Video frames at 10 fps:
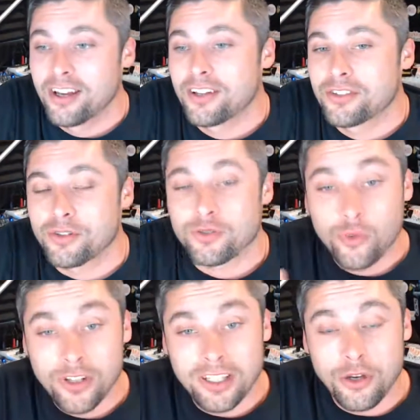So it's
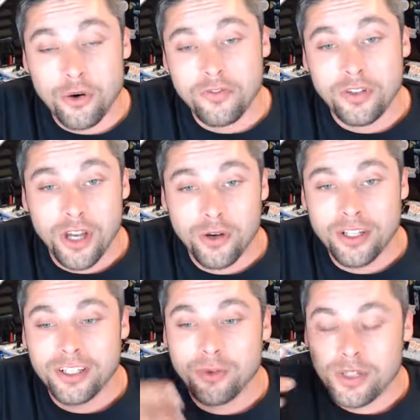really cool if you go
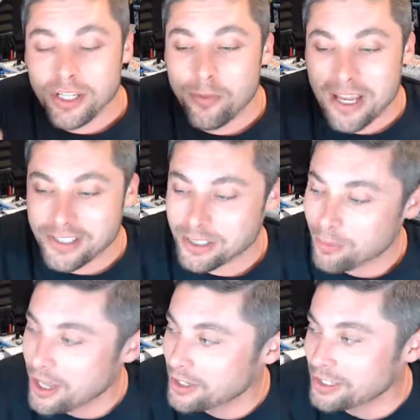into Window Magic
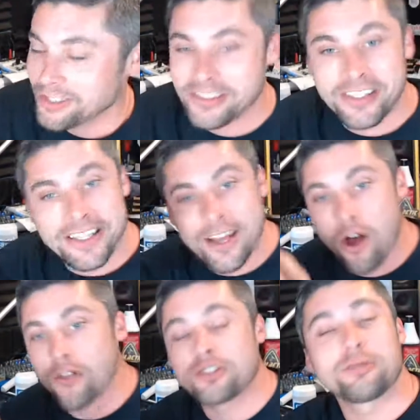Supply, you get to see
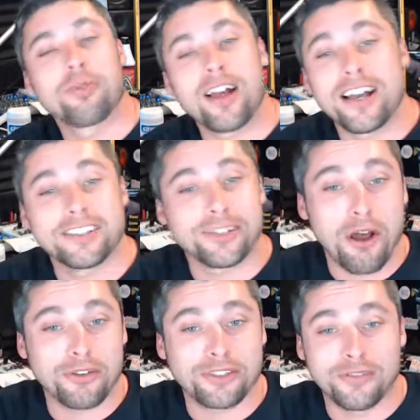all the supplies and
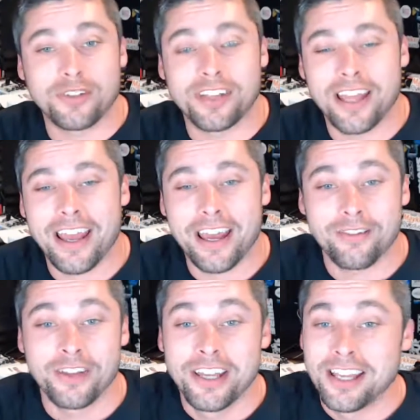all the stuff that they have.
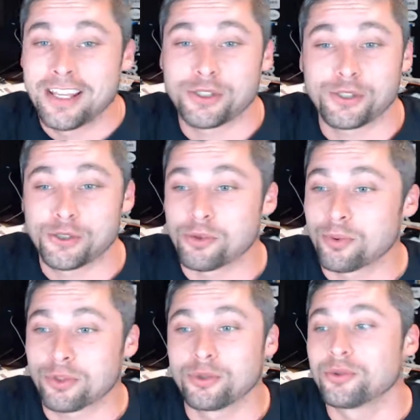It's just
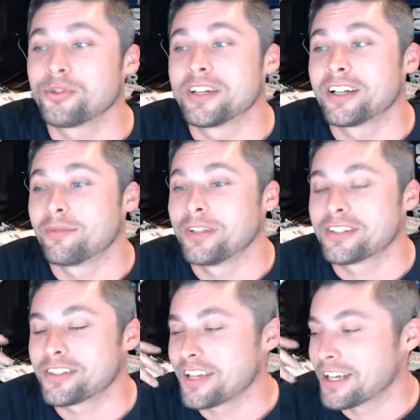super cool there. I mean,
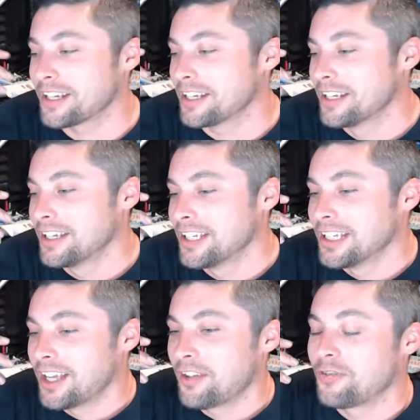it's like,
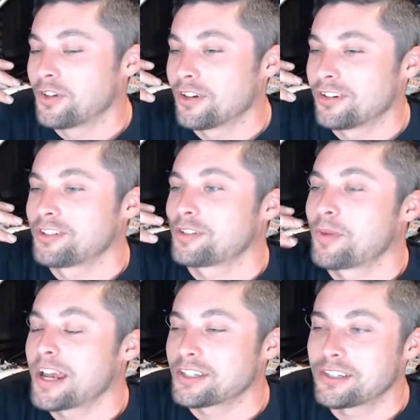if you're just
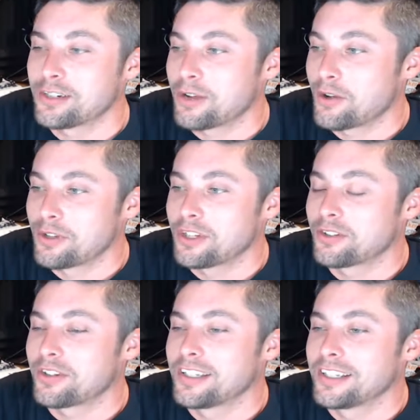passionate about window
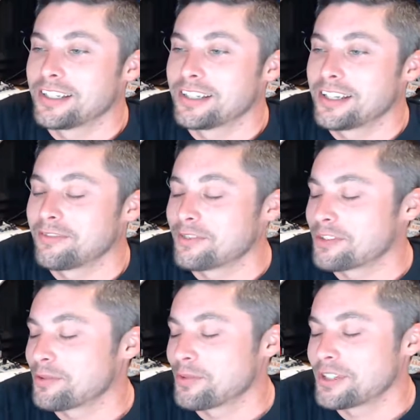cleaning, and for
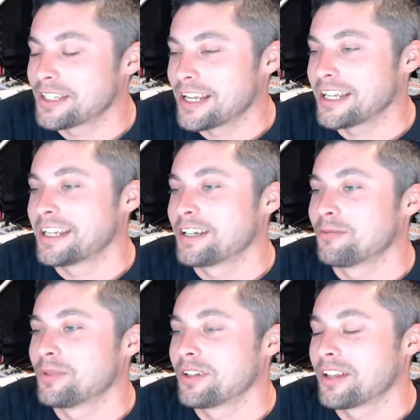some reason I
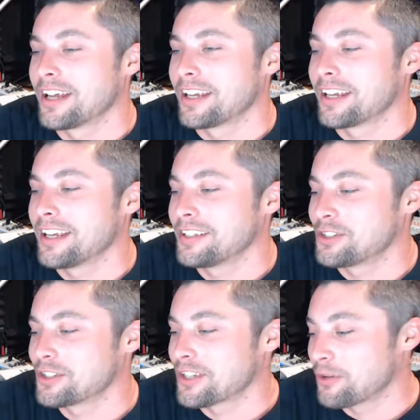am, like, it's
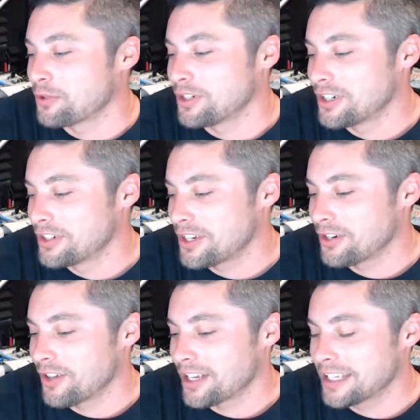just like when you're in there,
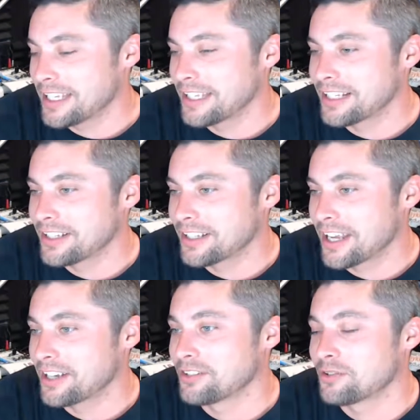you're like a kid in the
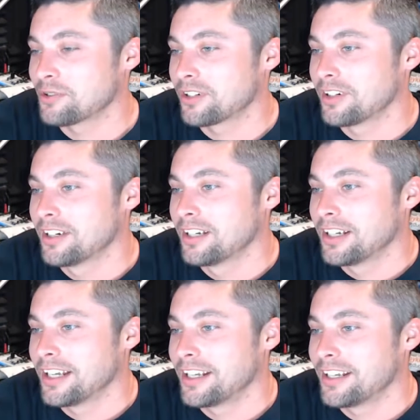candy store.
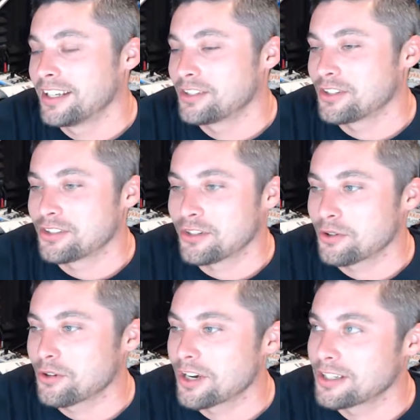And it's just so
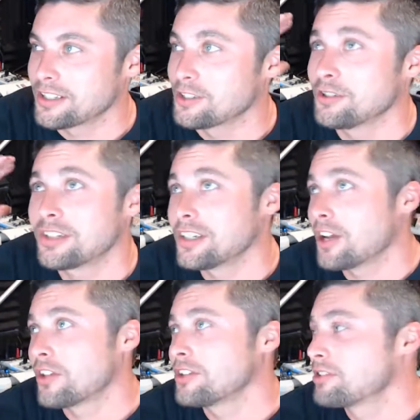crazy that you see
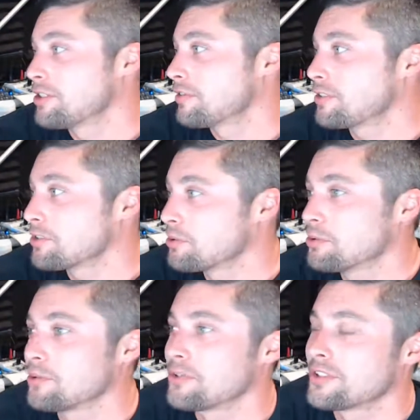all these different
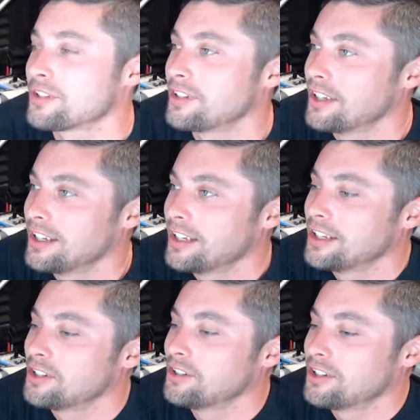tools, and,
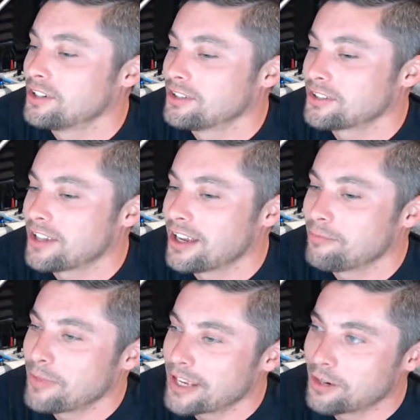you know, it's like,
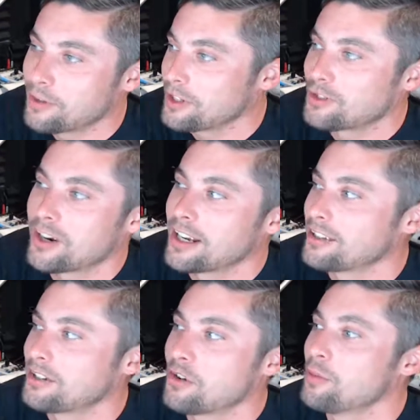man, I want to try
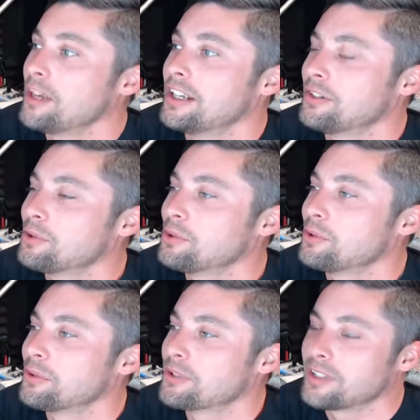so many
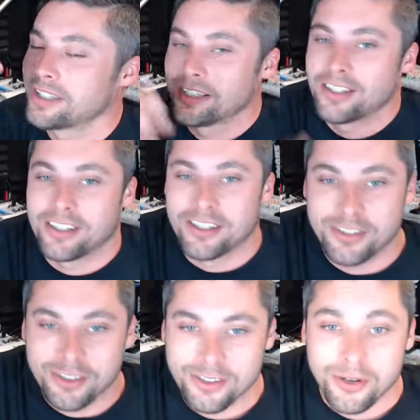tools, and it's
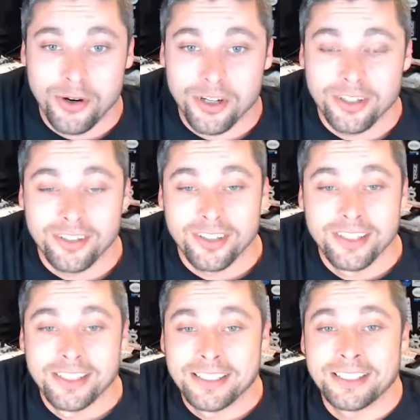just hard,
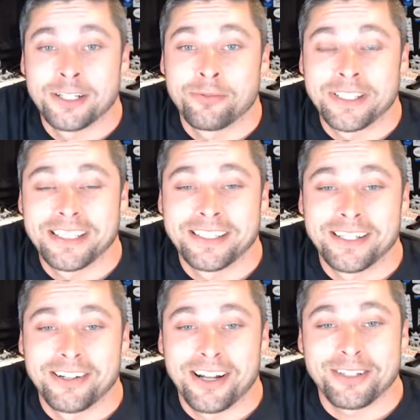you know, being in
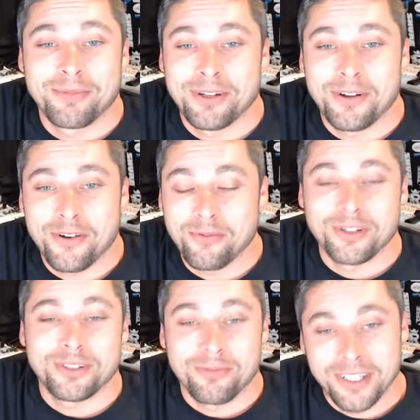there and not spending a whole
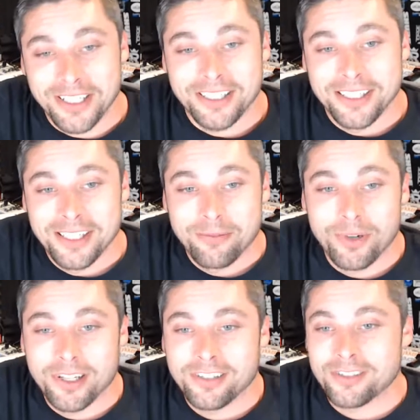bunch of money.
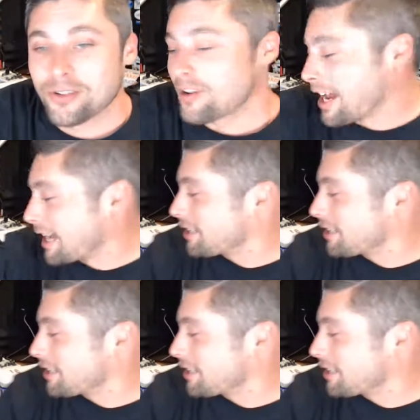But so I got